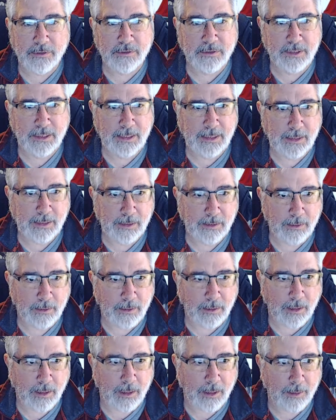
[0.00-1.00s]
seeing
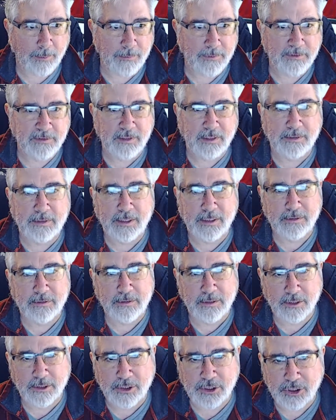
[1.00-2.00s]

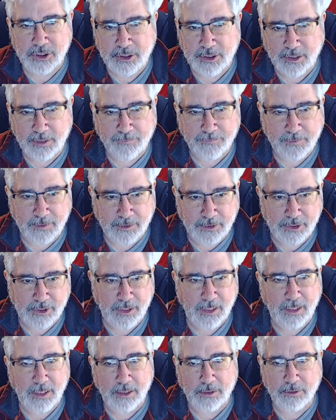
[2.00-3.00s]
statistics shift and
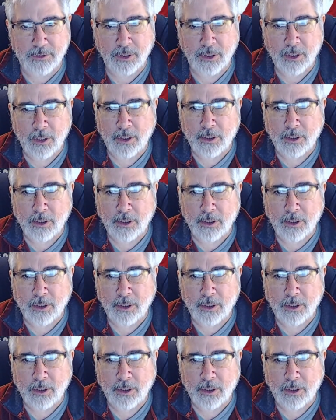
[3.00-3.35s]
change.